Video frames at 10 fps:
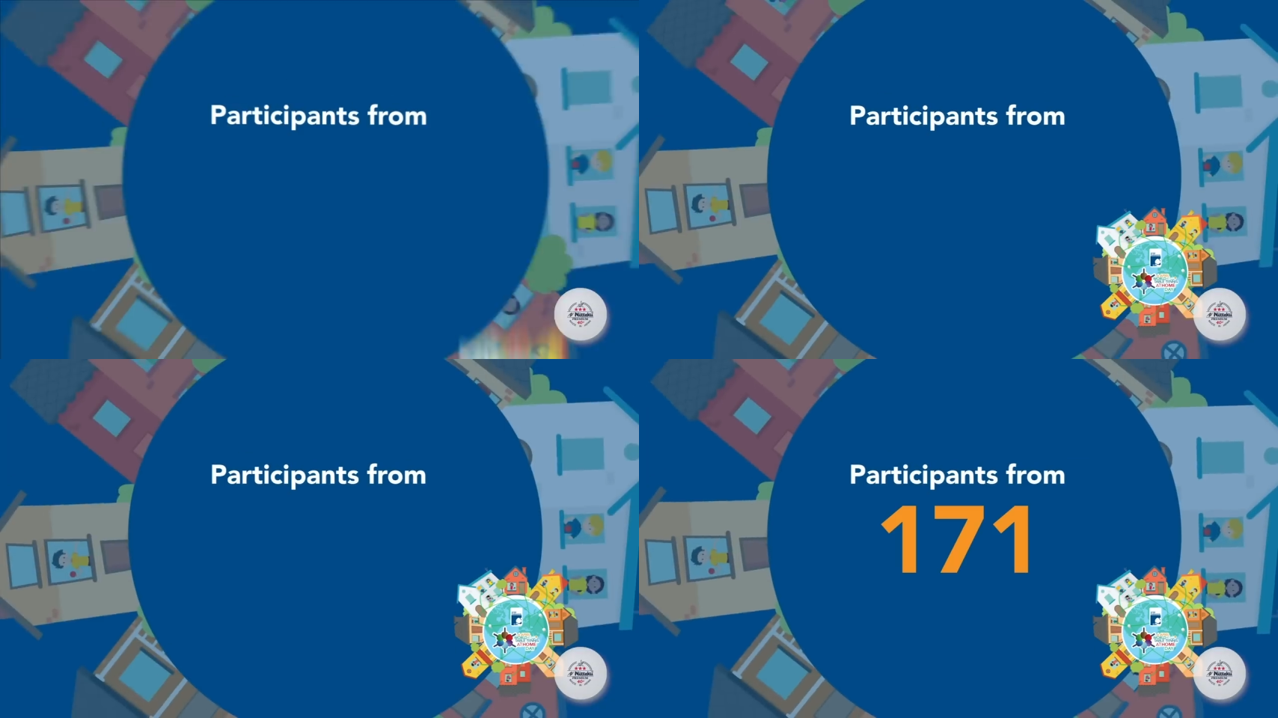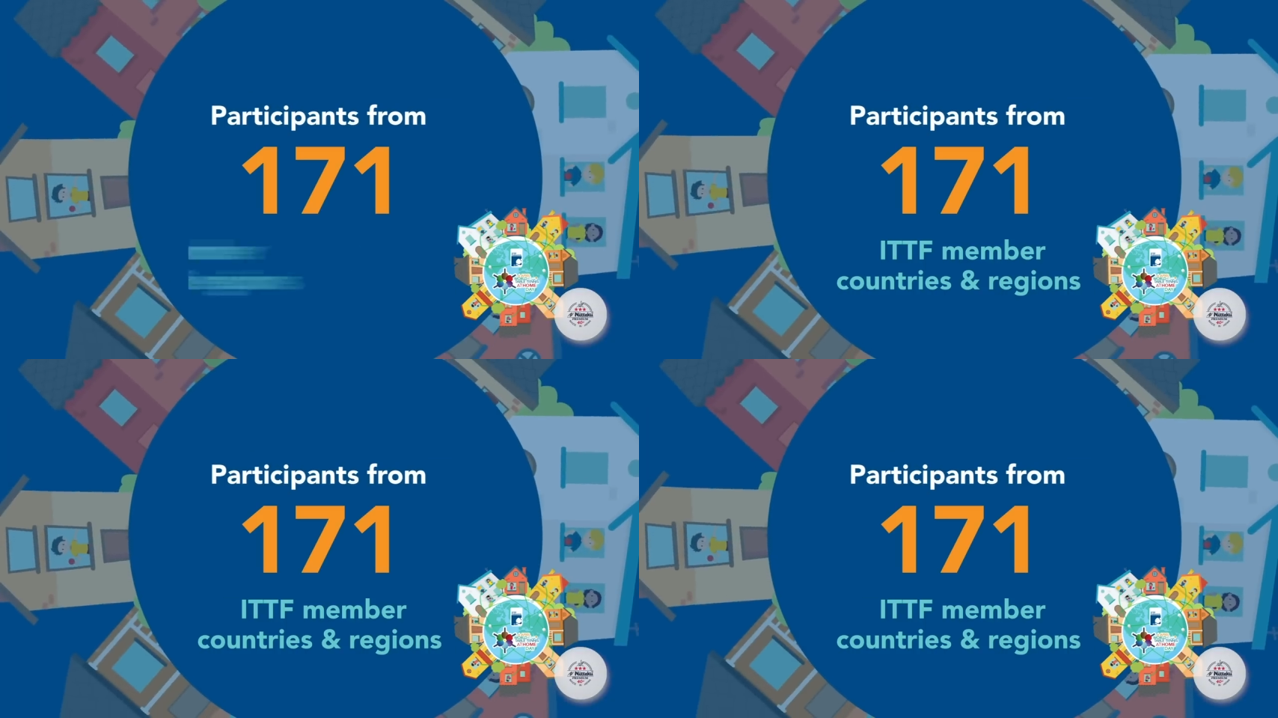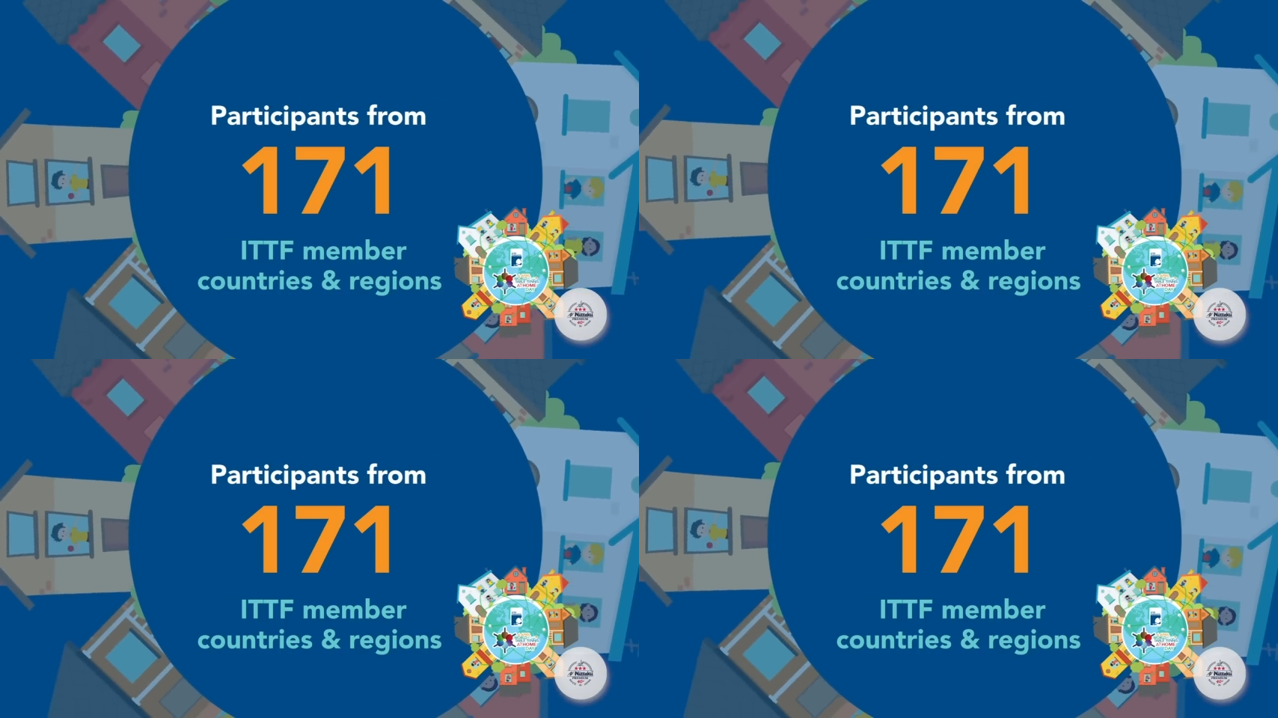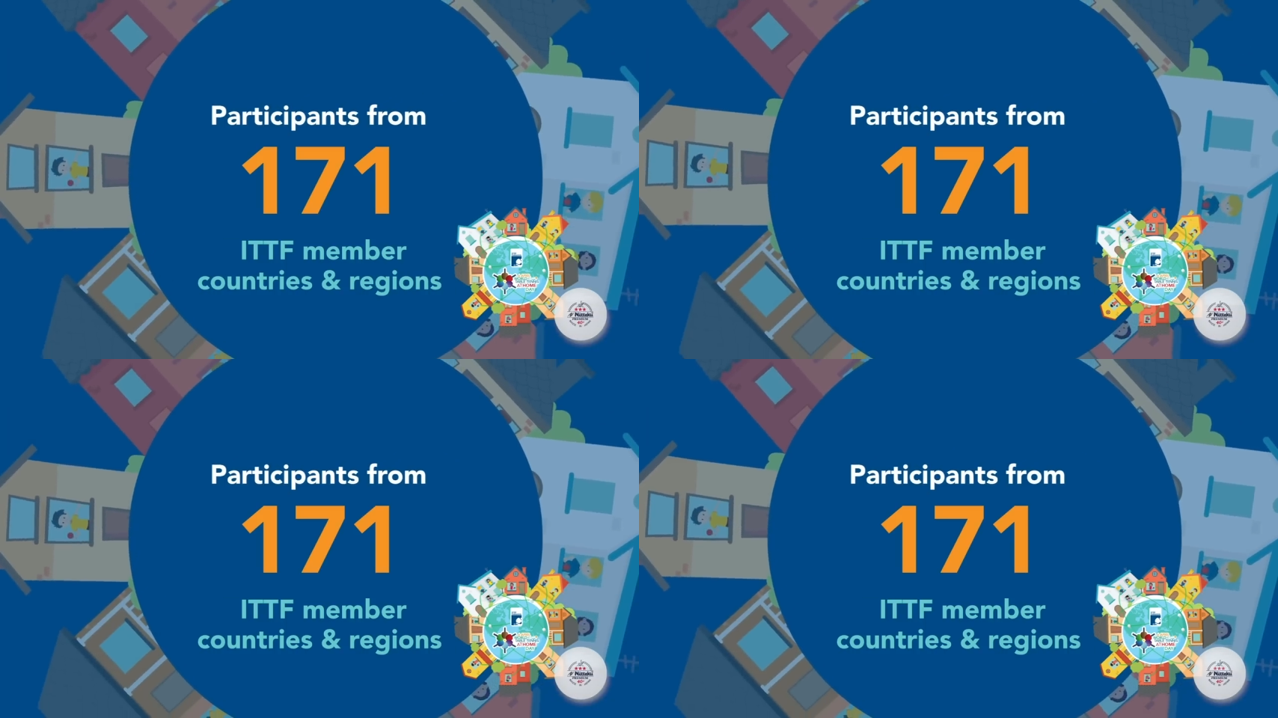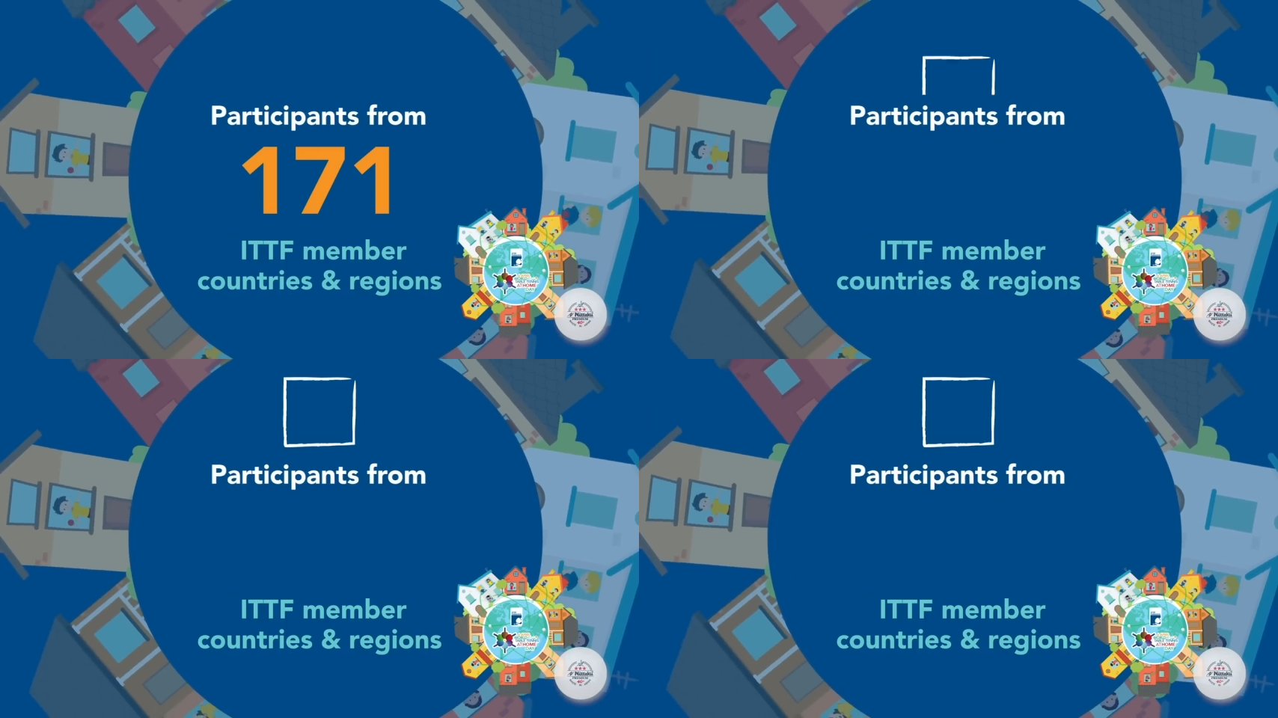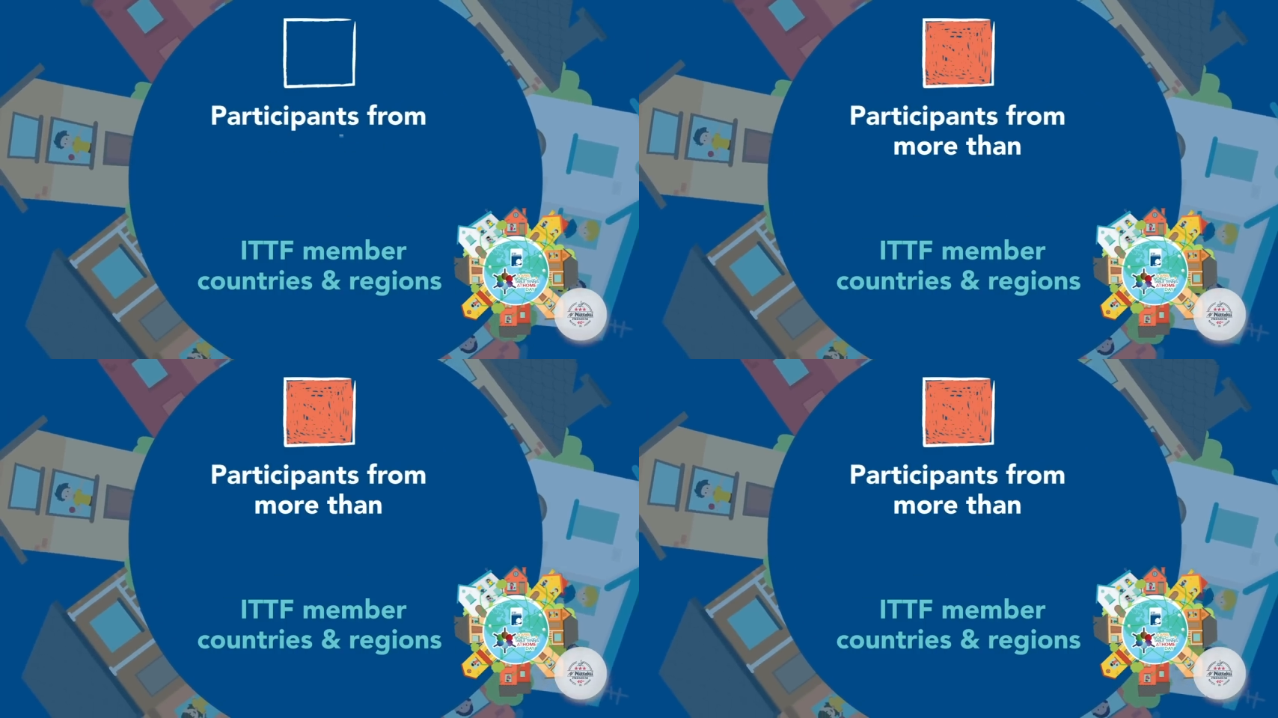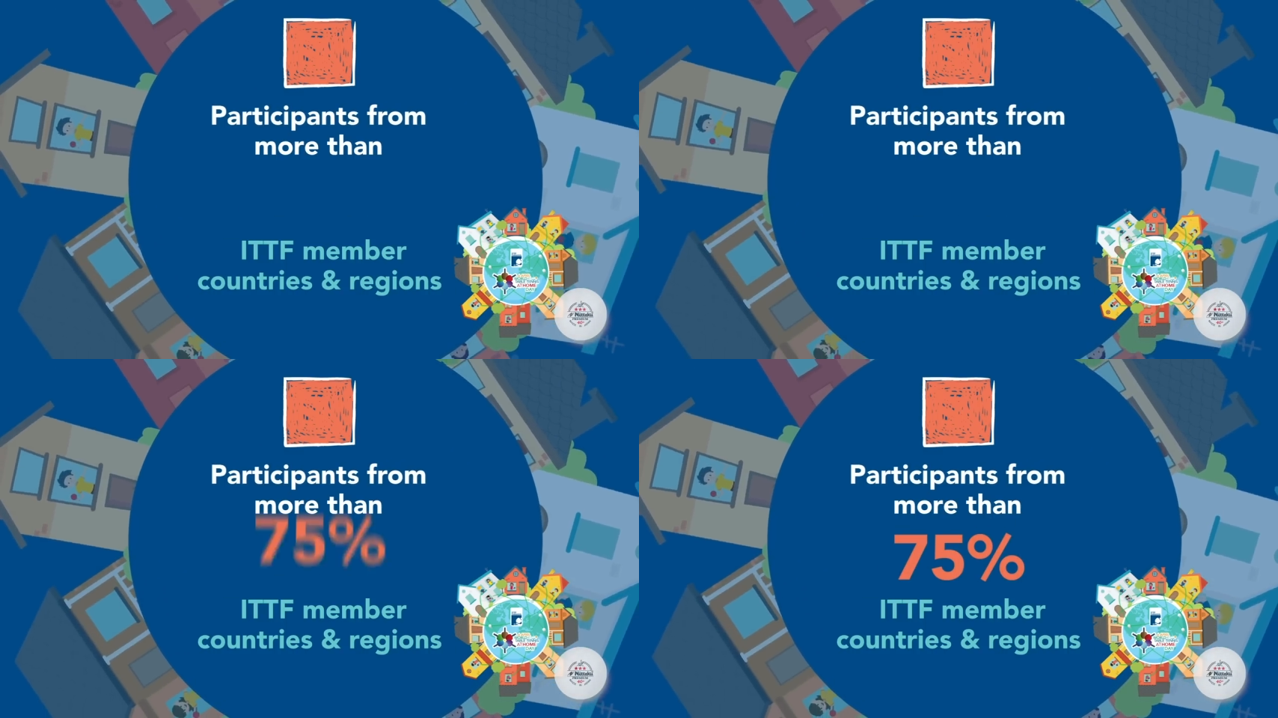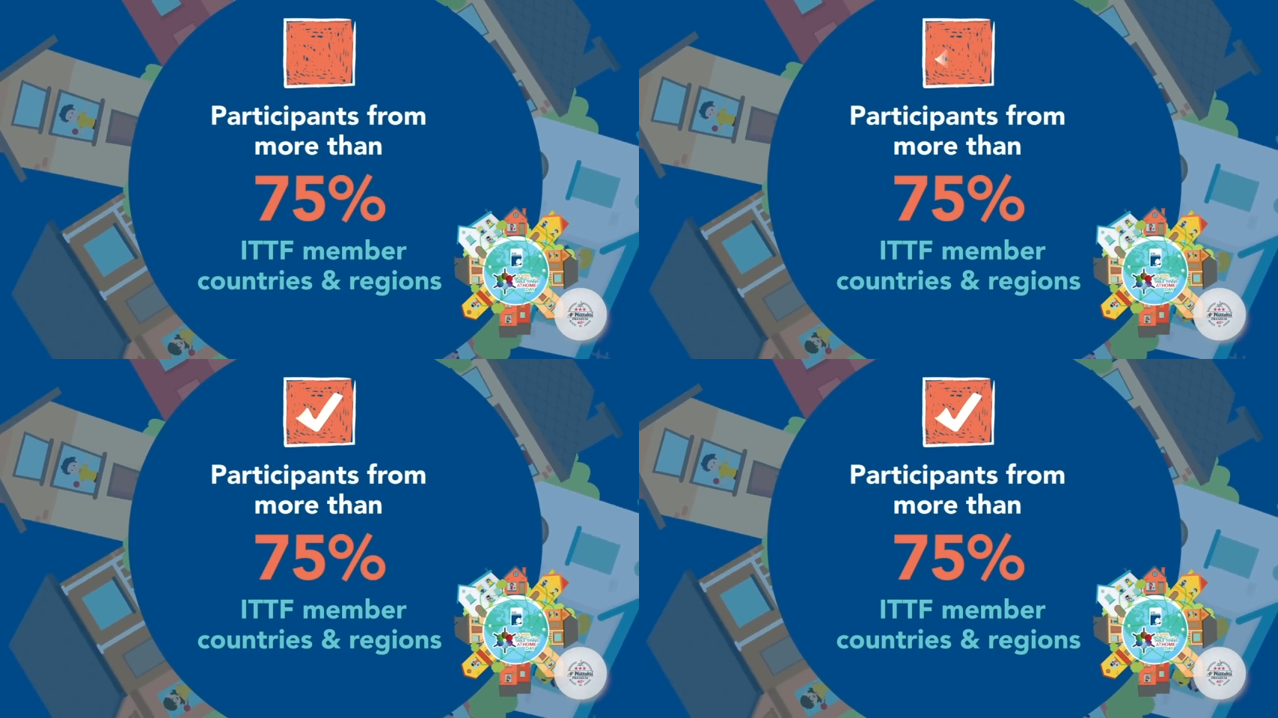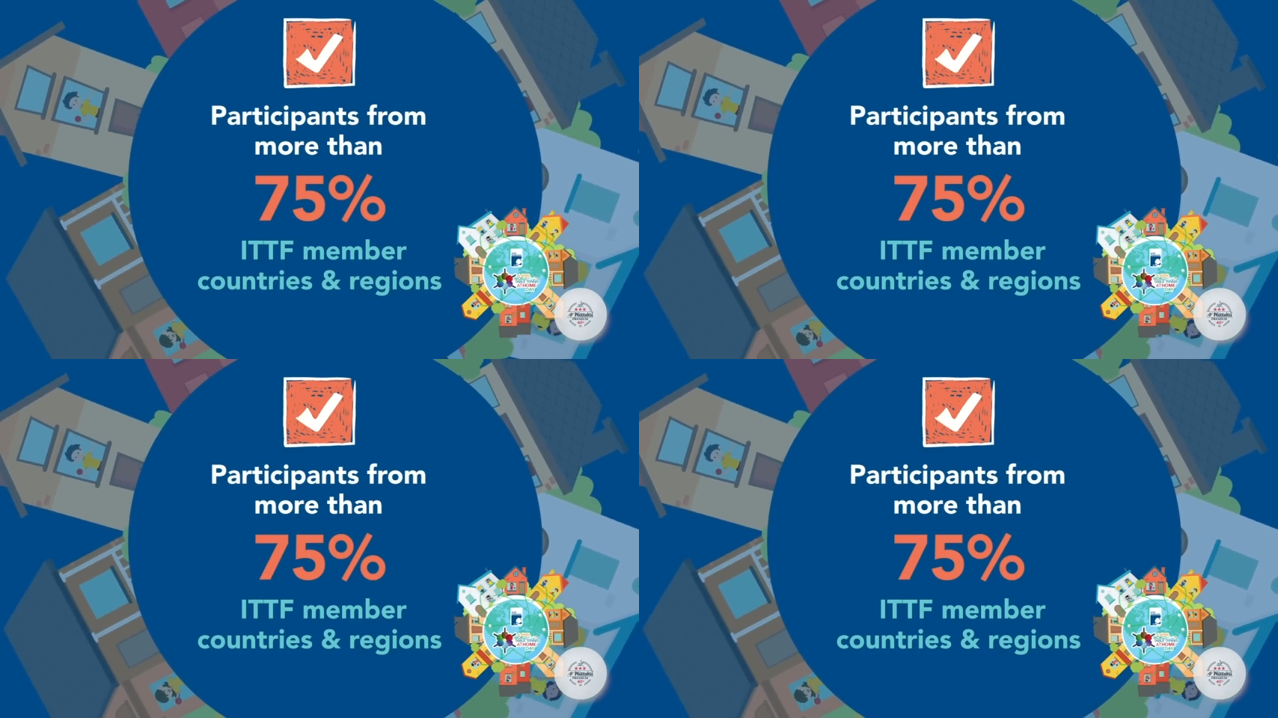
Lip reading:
(no speaker visible)